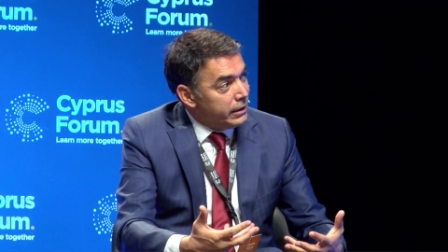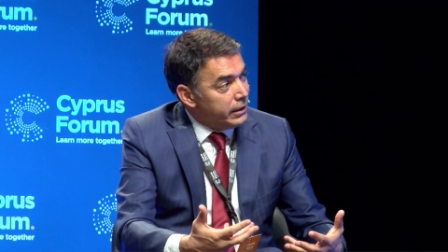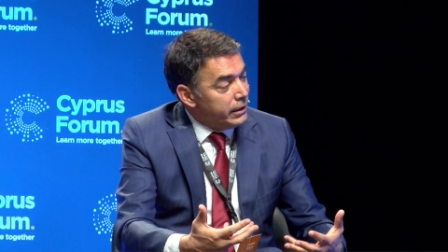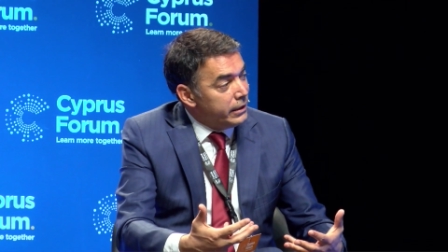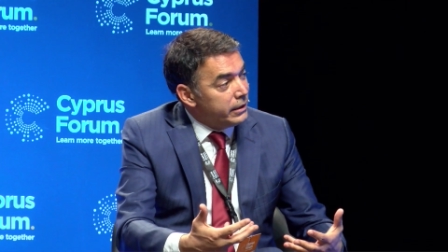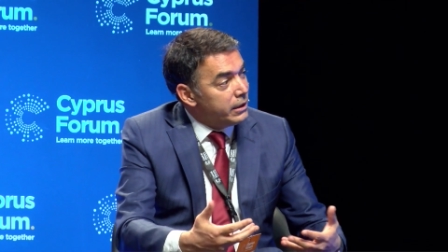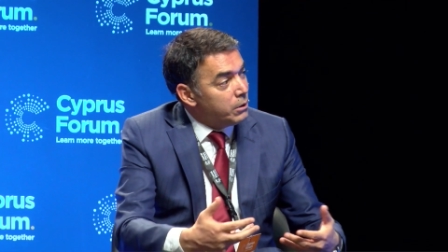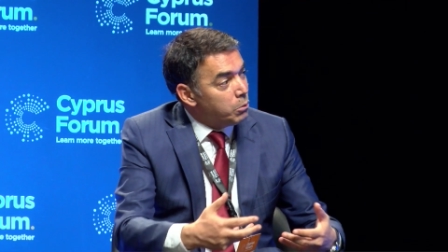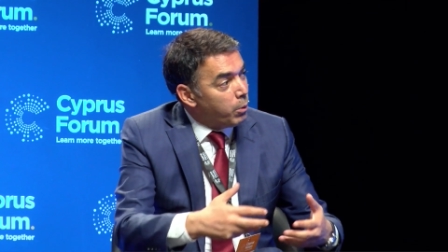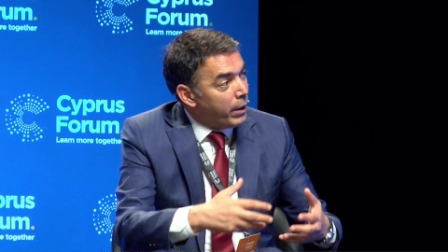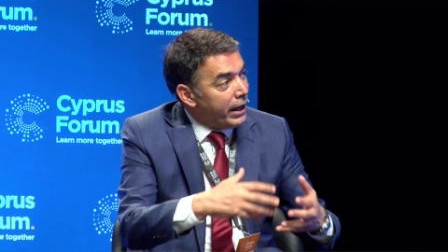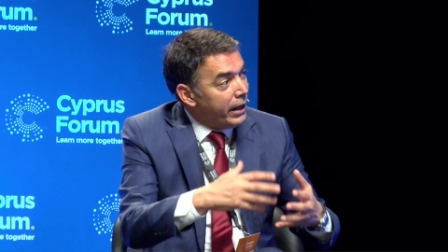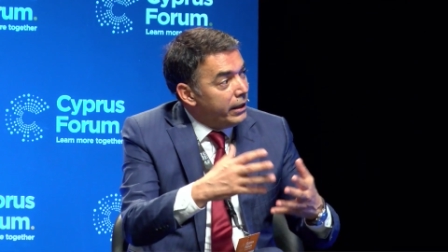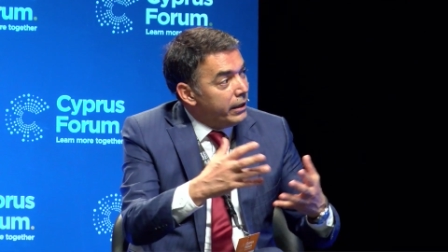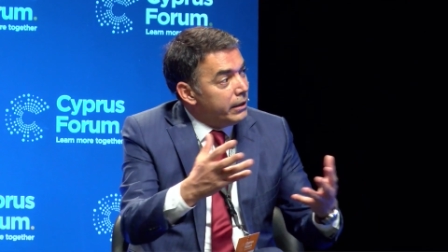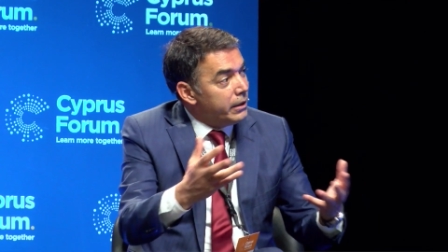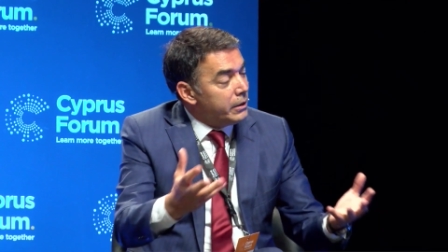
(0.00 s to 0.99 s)
in the
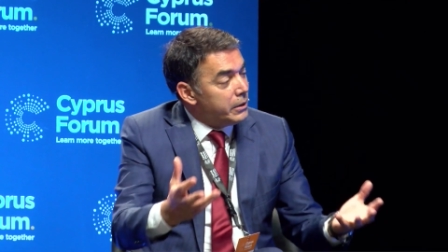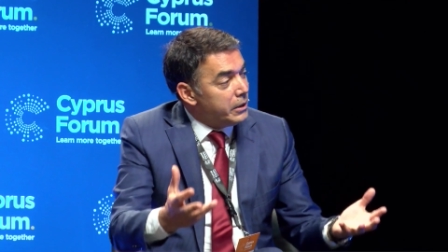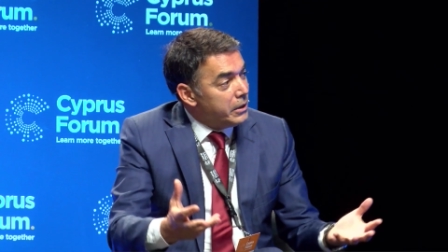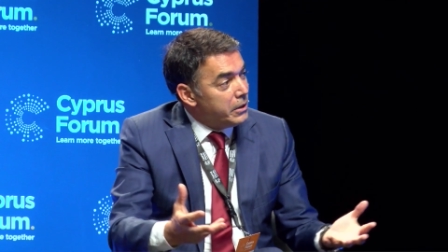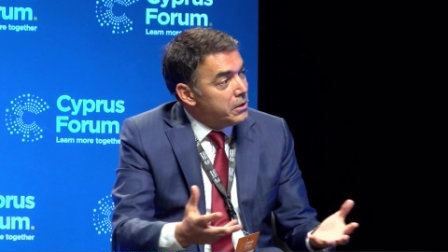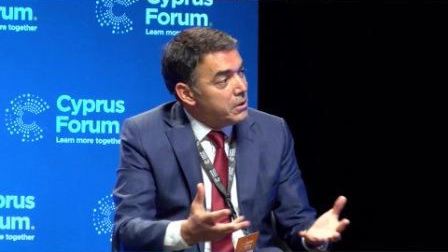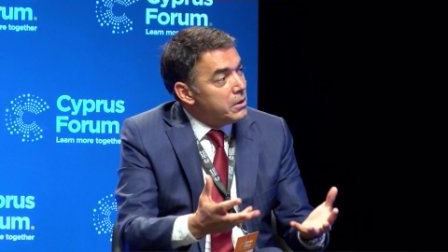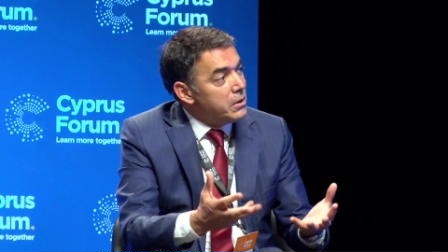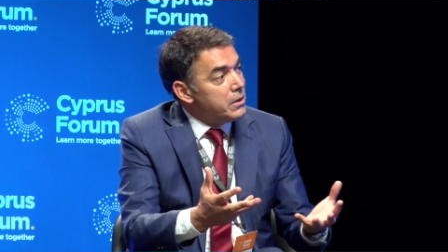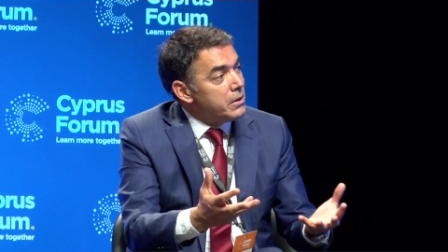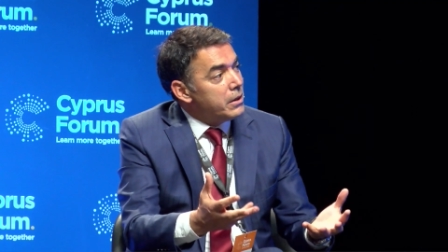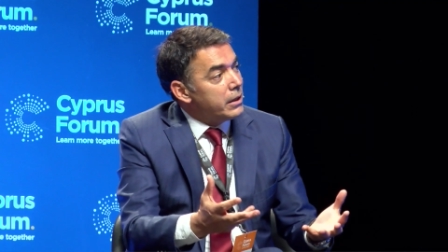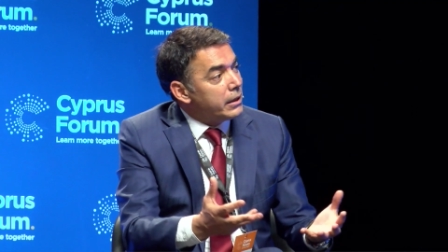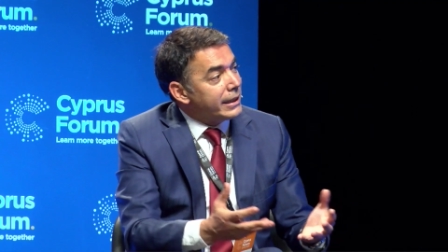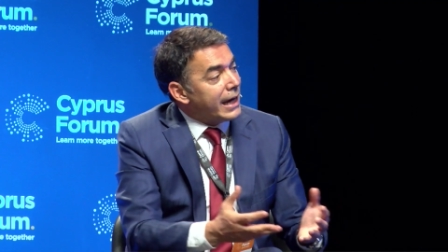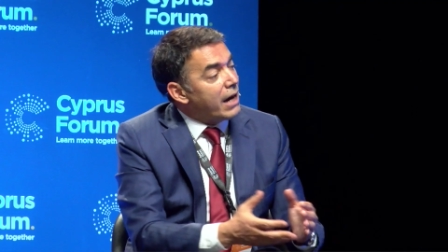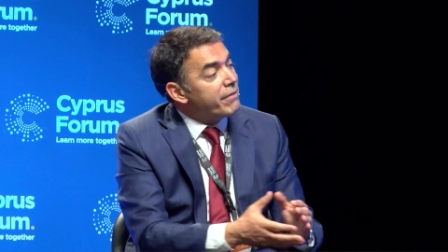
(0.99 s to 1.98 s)
way
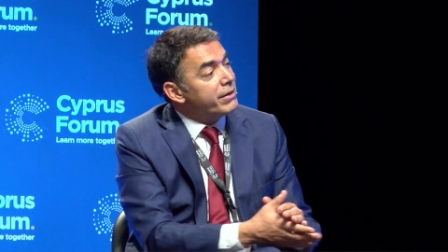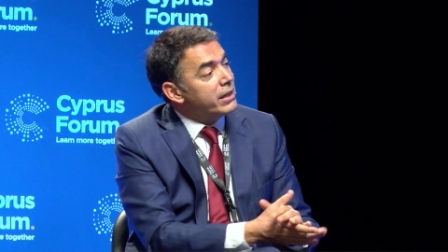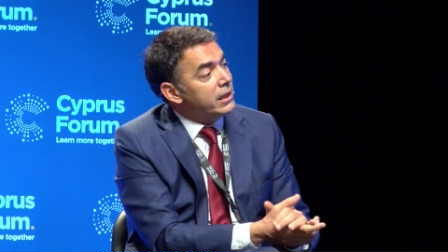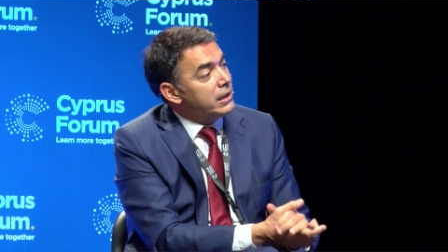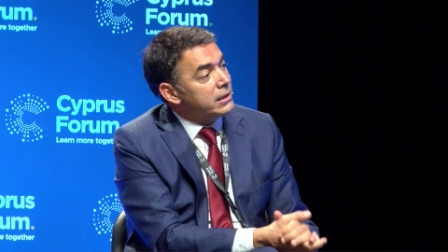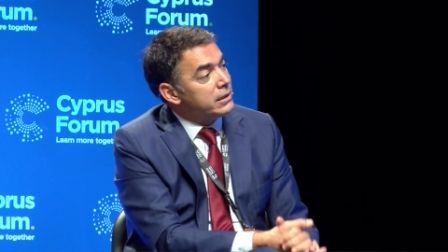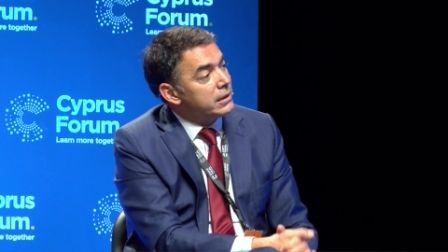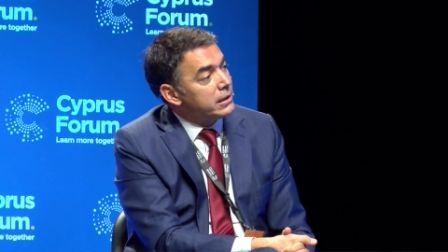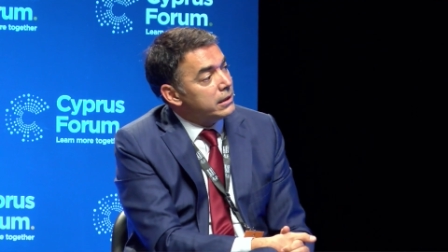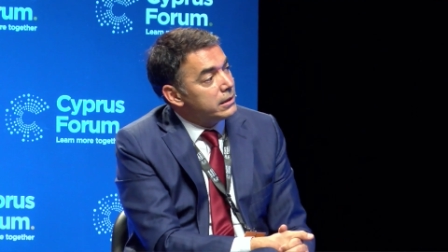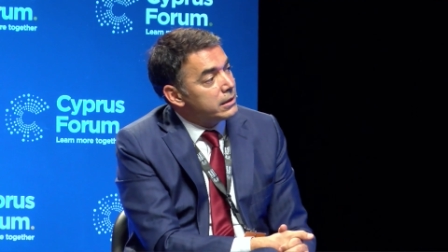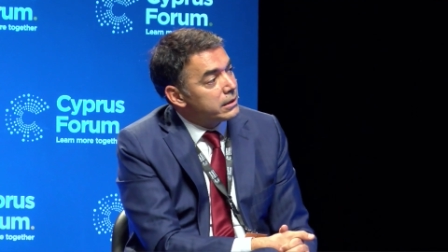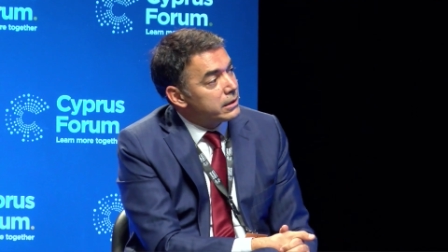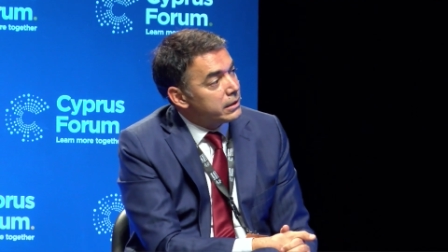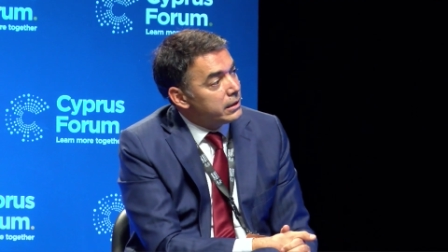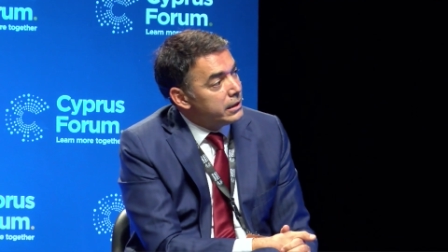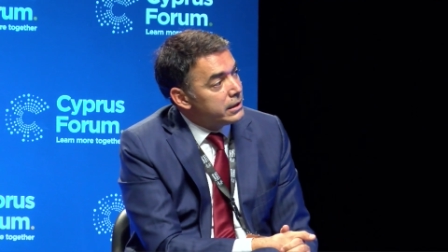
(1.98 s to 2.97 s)
governance
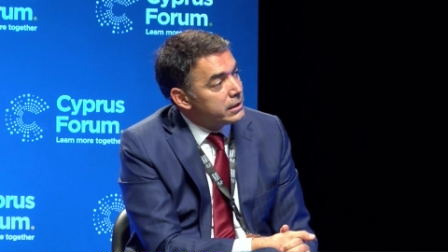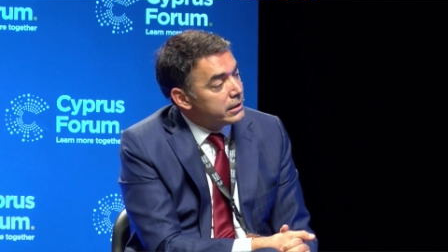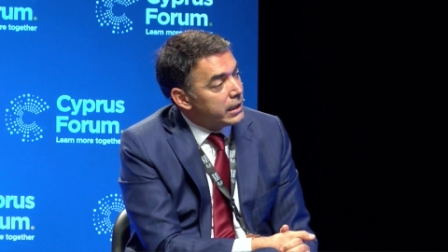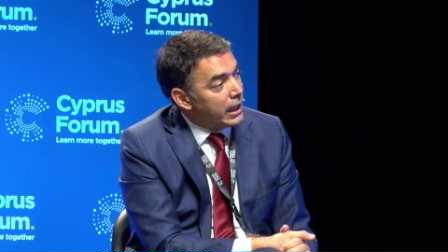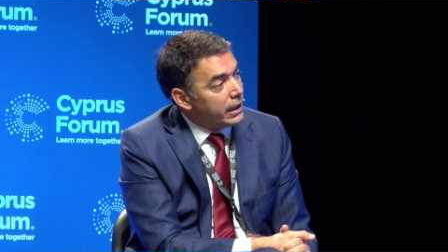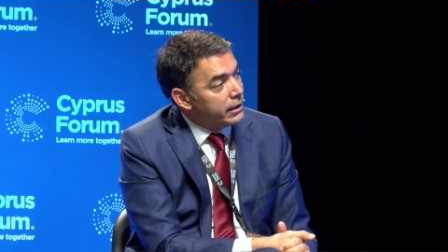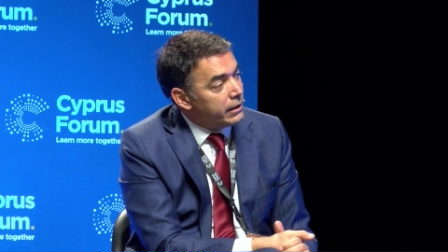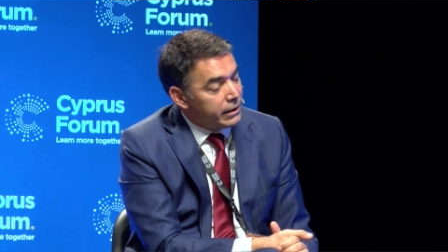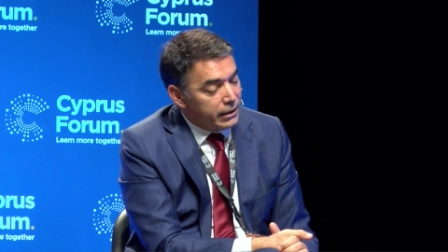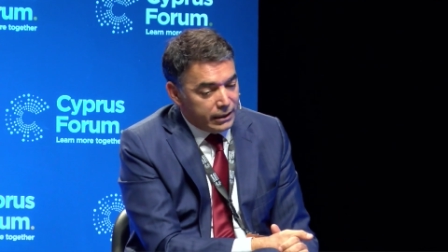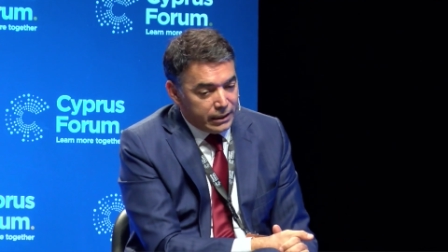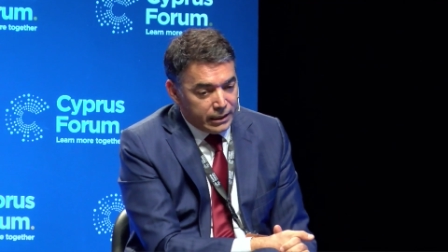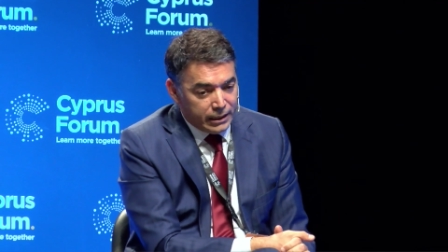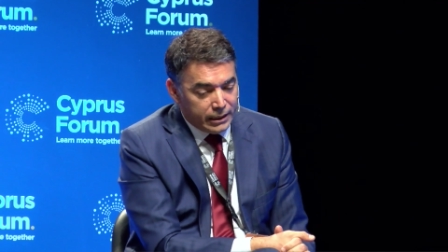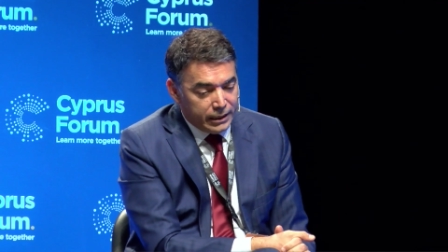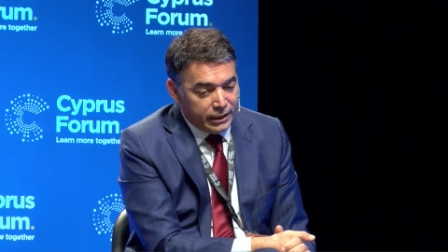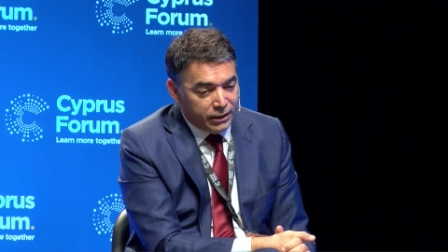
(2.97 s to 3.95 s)
is done
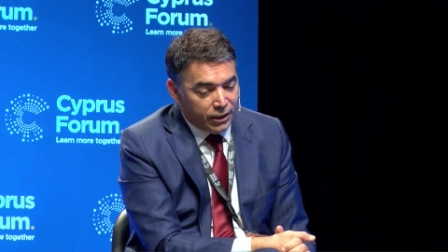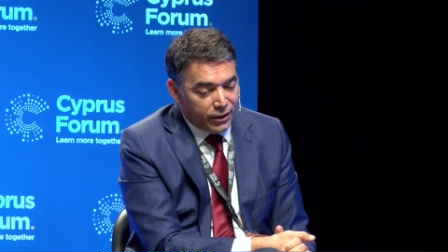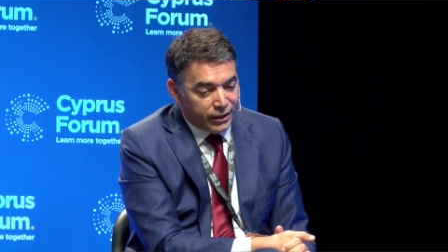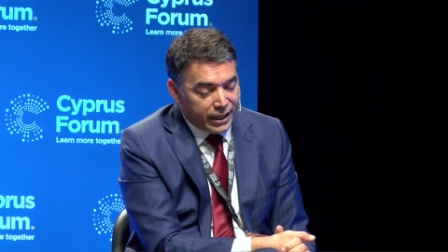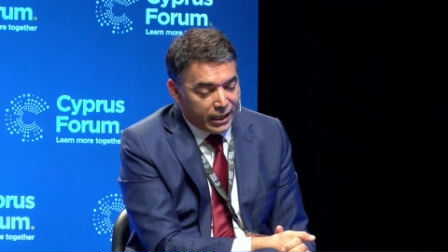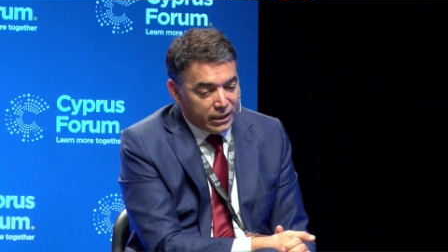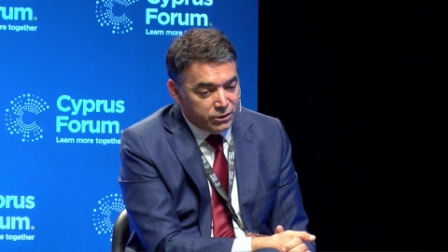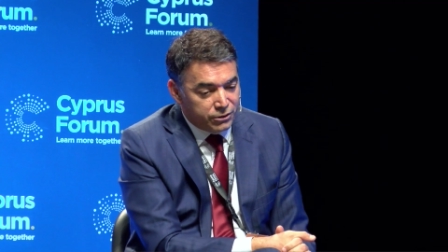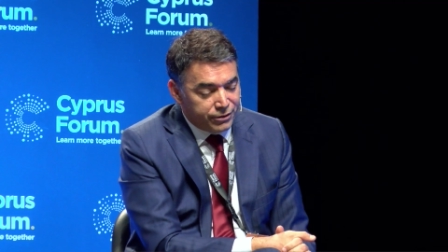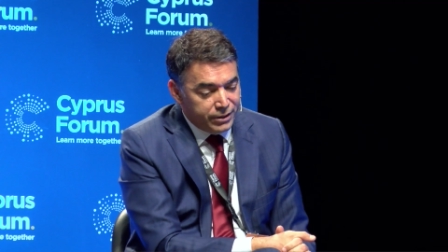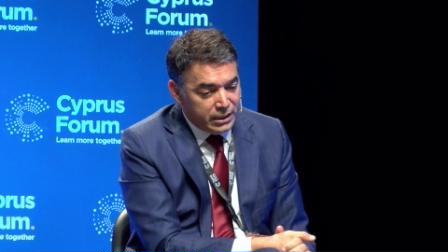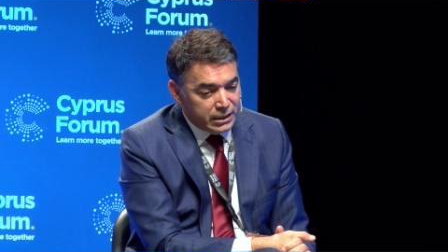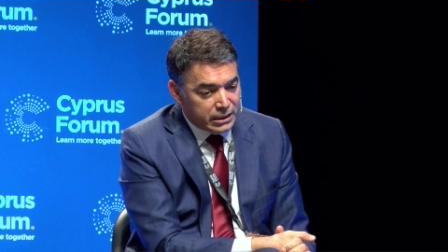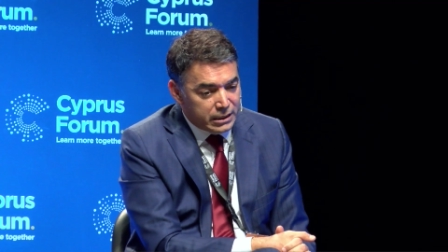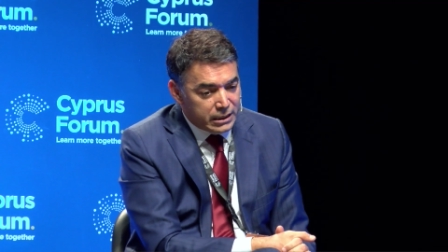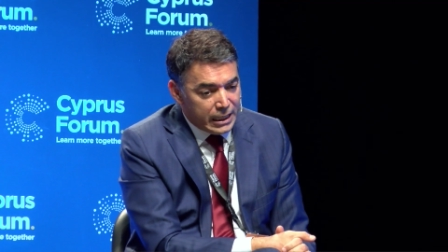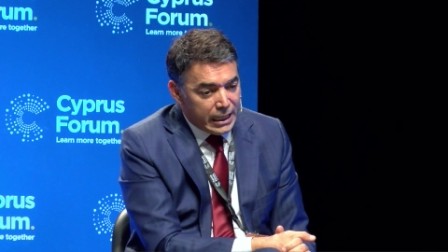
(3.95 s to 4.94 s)
in our
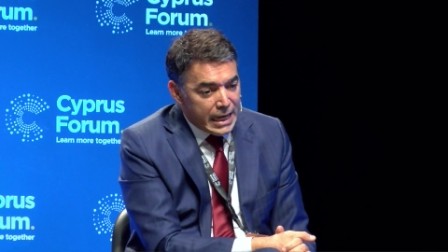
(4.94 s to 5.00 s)
countries.